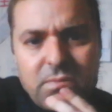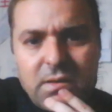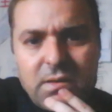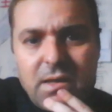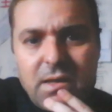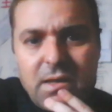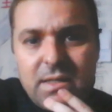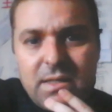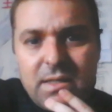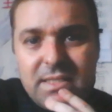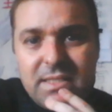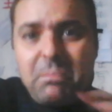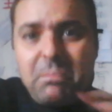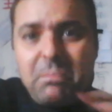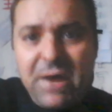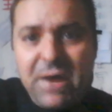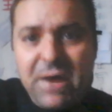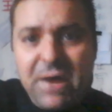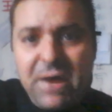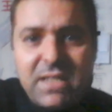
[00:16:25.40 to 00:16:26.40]
some
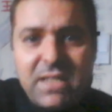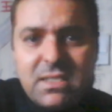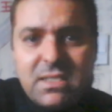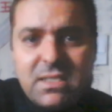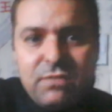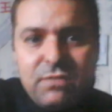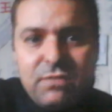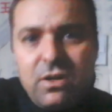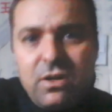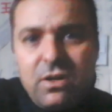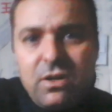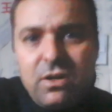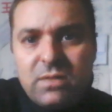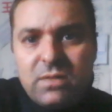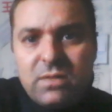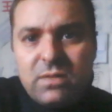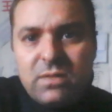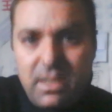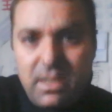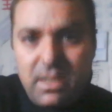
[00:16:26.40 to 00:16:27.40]
parts follow
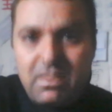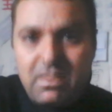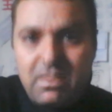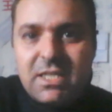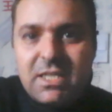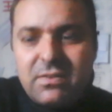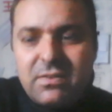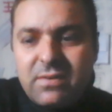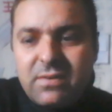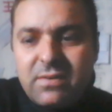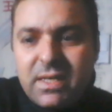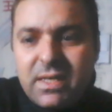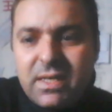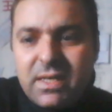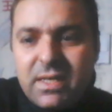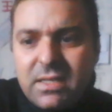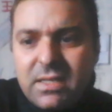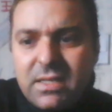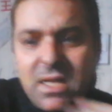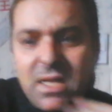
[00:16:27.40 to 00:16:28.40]
the animation, right?
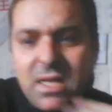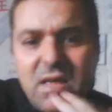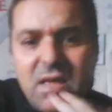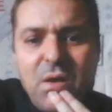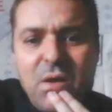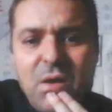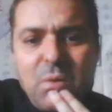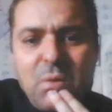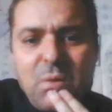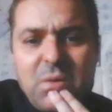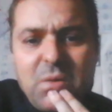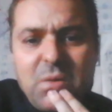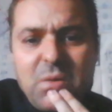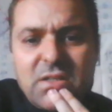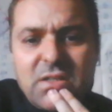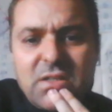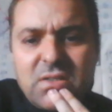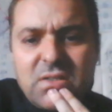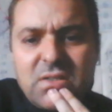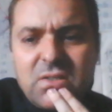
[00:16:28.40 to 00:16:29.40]
But
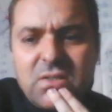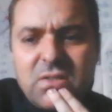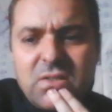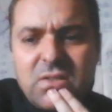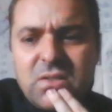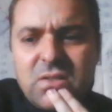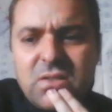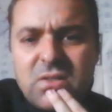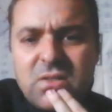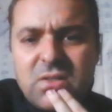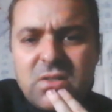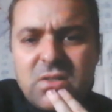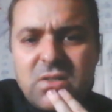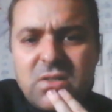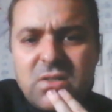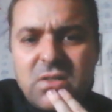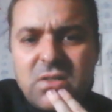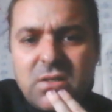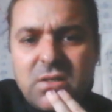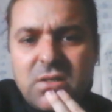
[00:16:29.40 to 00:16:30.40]

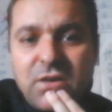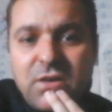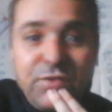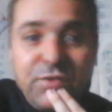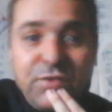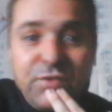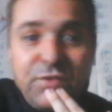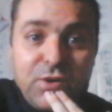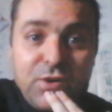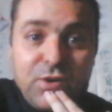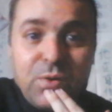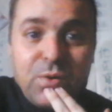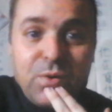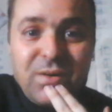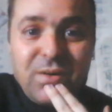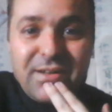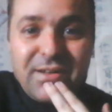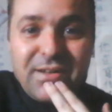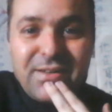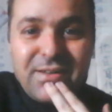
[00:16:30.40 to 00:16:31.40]
a few,
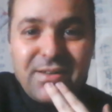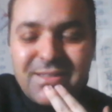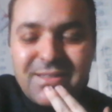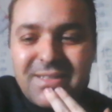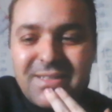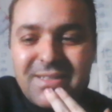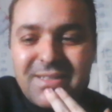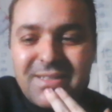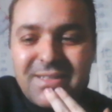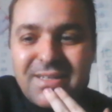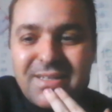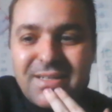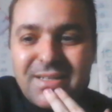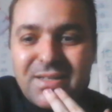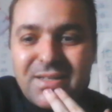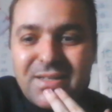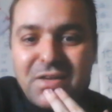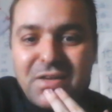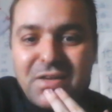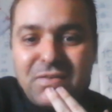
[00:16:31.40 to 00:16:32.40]

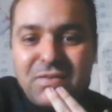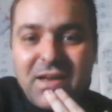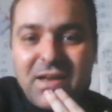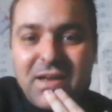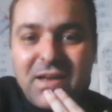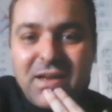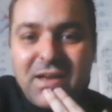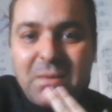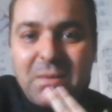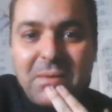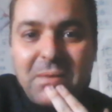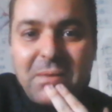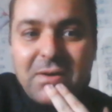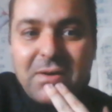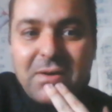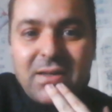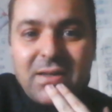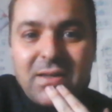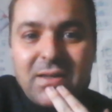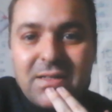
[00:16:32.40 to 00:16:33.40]
if I remember
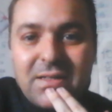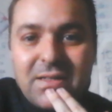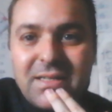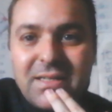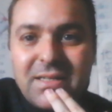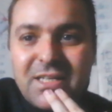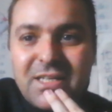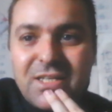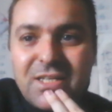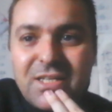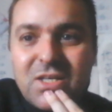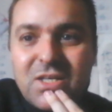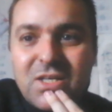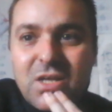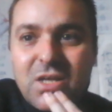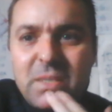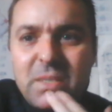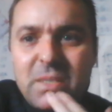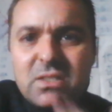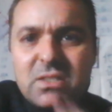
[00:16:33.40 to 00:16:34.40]
correctly.
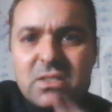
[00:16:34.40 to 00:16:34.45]
But